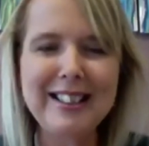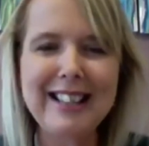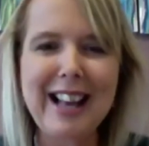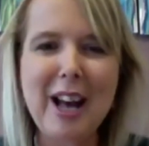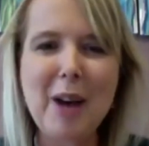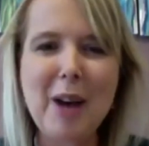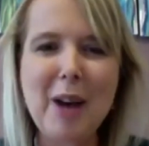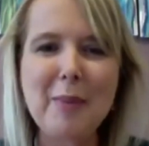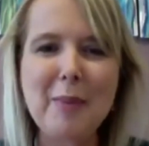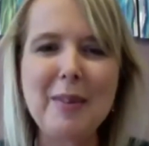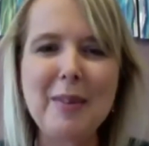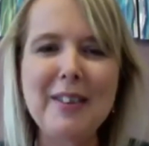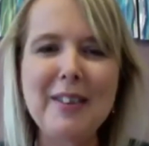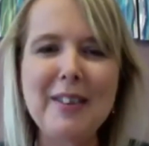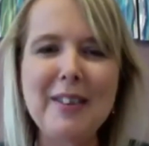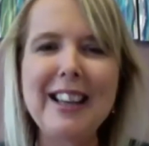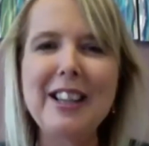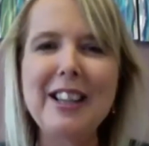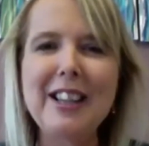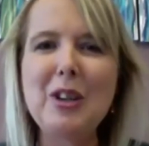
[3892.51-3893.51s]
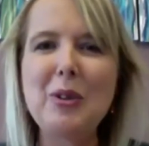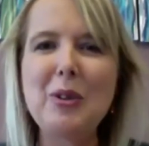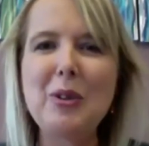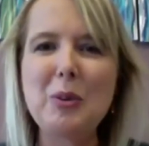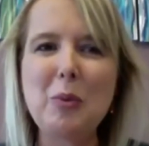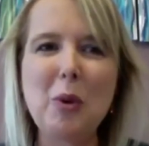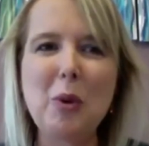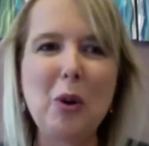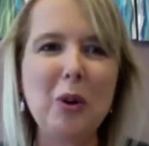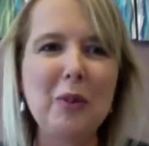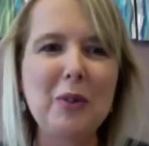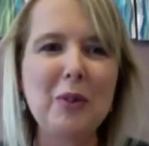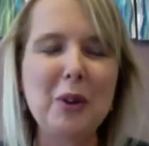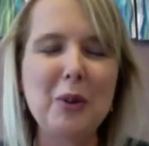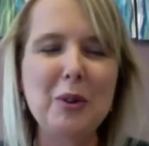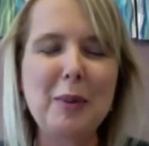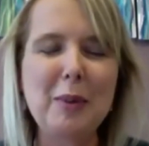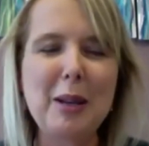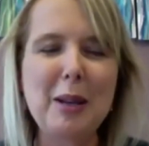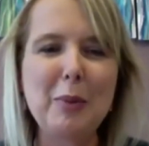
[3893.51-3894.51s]
Um, thank you to all of
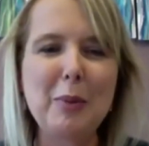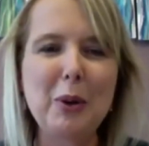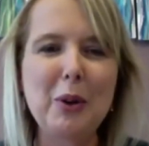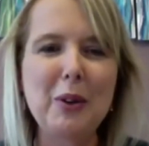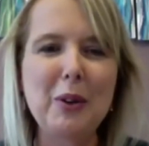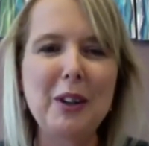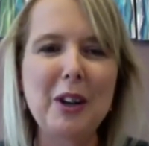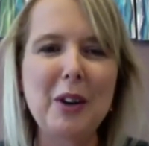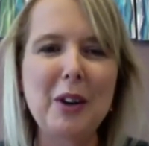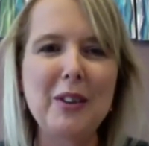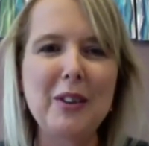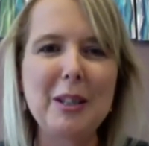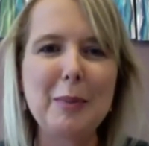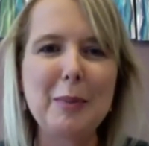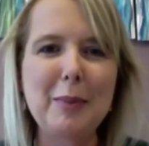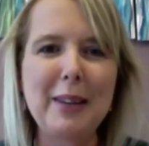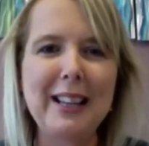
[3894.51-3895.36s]
those people who are going to